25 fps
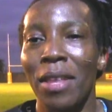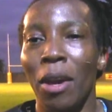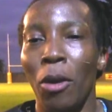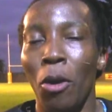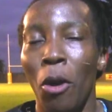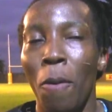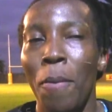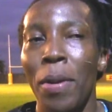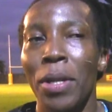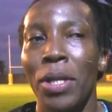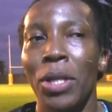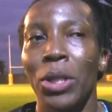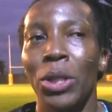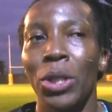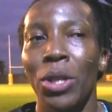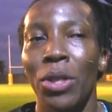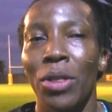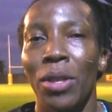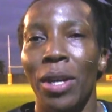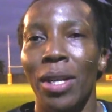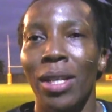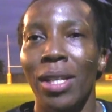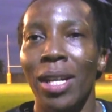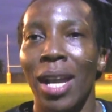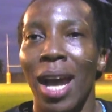the
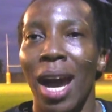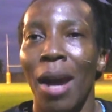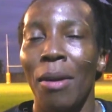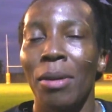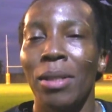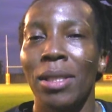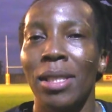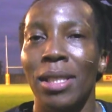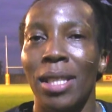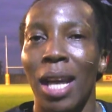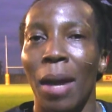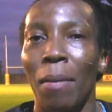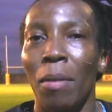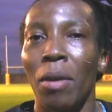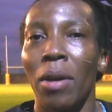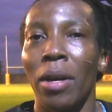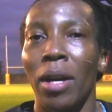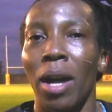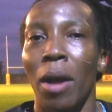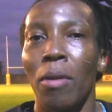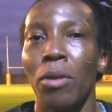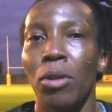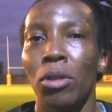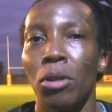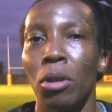competition that now is double
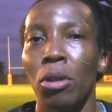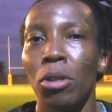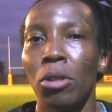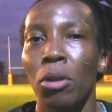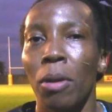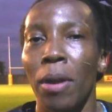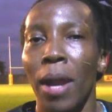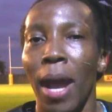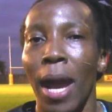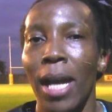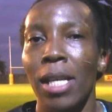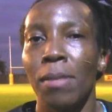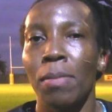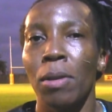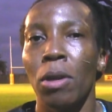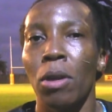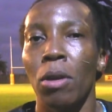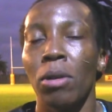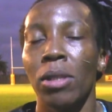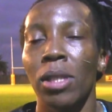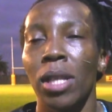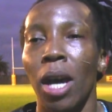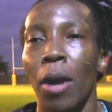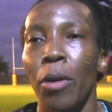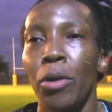round is also nice
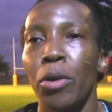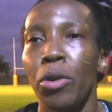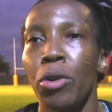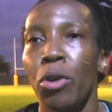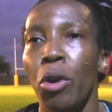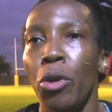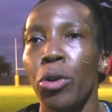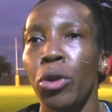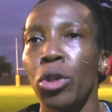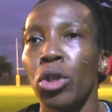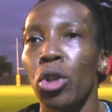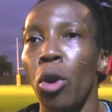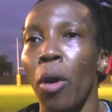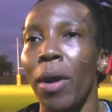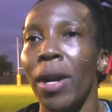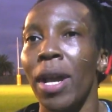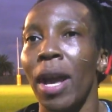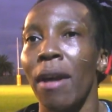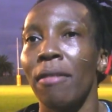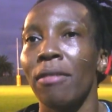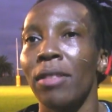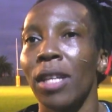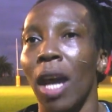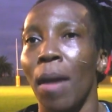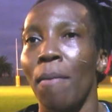because now you know you don't
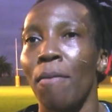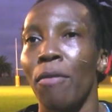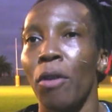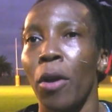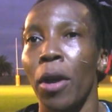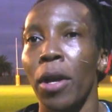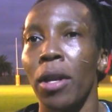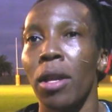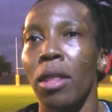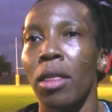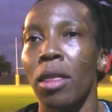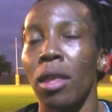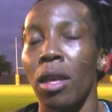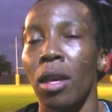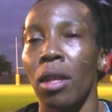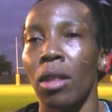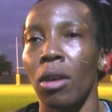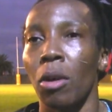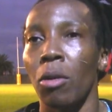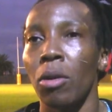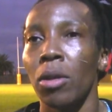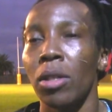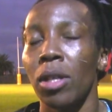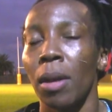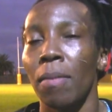have time for anything.
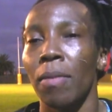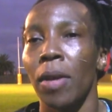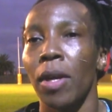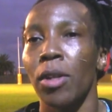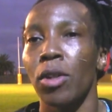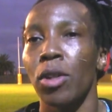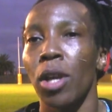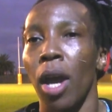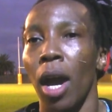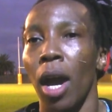The only time that you